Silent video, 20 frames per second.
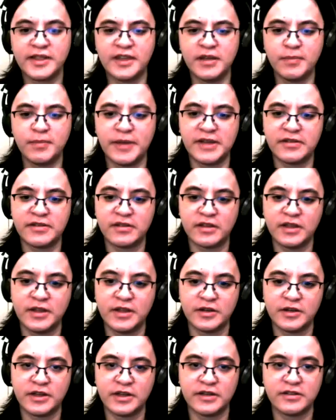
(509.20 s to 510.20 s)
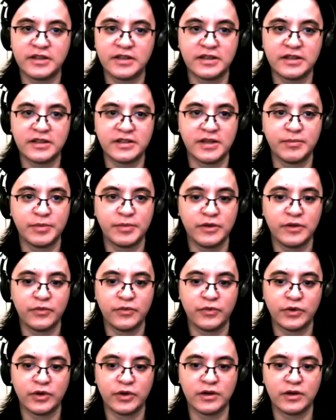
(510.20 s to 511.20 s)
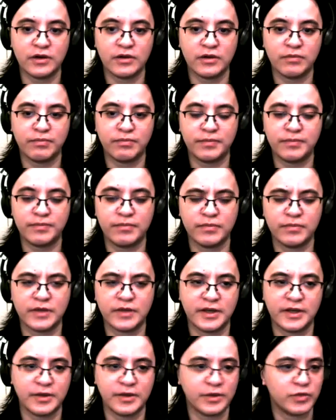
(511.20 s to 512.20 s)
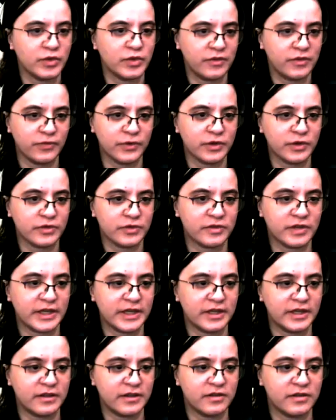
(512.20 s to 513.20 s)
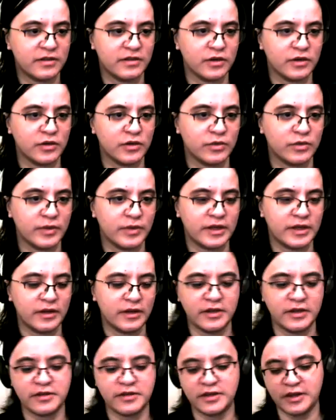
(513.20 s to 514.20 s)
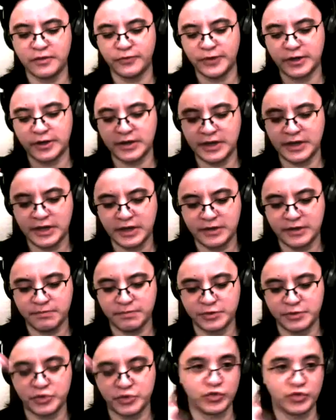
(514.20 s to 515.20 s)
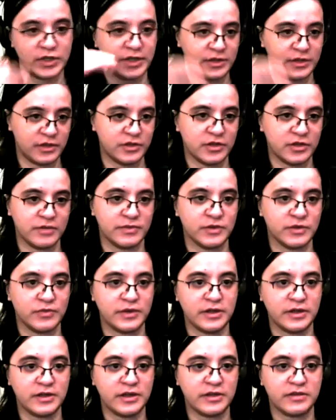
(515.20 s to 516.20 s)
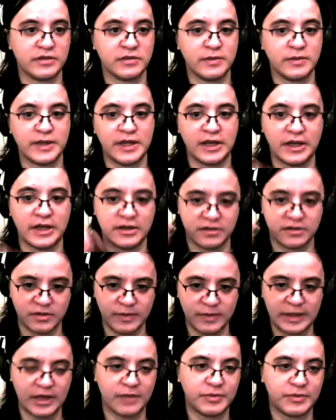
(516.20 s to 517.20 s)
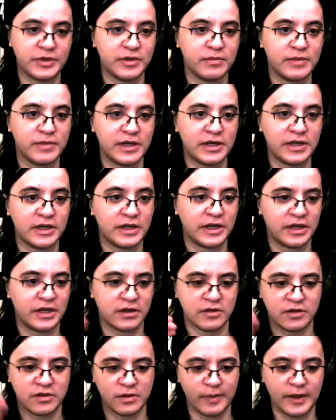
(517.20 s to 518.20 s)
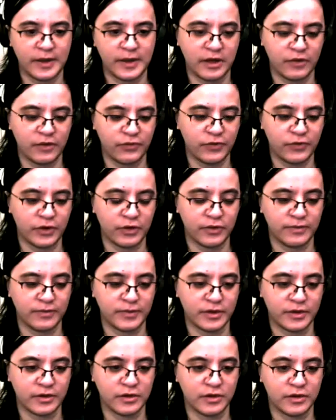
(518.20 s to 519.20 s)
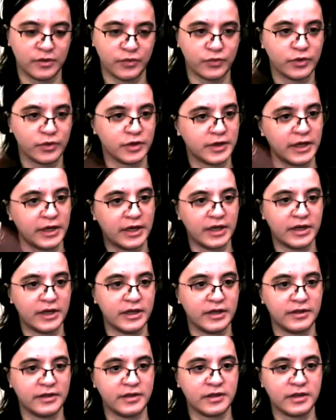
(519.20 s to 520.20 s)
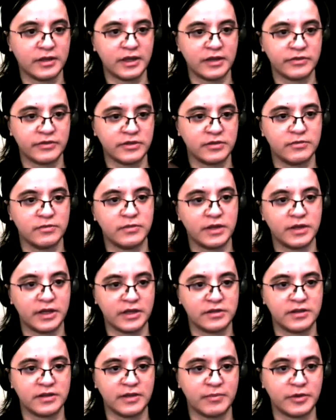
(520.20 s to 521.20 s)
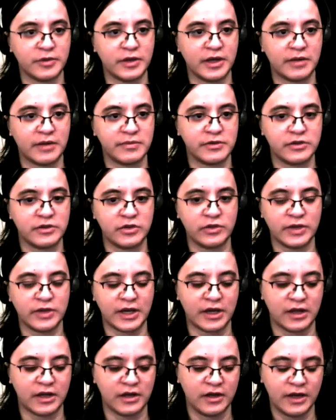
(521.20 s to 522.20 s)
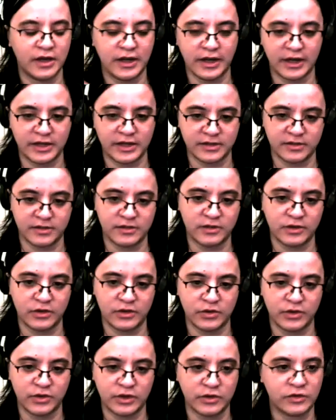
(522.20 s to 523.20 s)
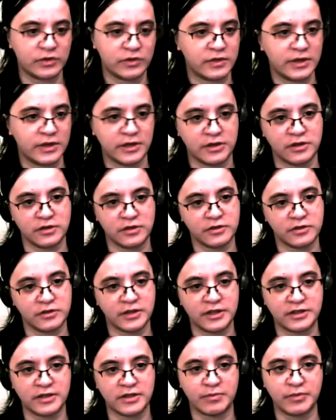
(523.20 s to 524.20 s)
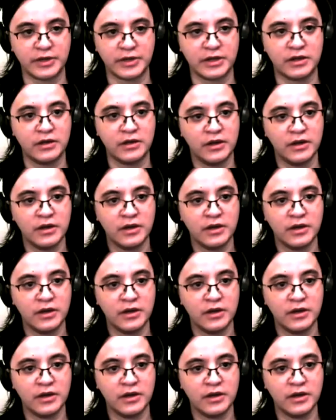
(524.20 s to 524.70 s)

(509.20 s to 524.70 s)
think basically there is a template for like 3 to 4 slides, so it's like very strict in terms of what it needs to be. It has to be kept at a minute. It has to be filmed on 4K, and I think they give some like sample apps to do that. It has to use their slide template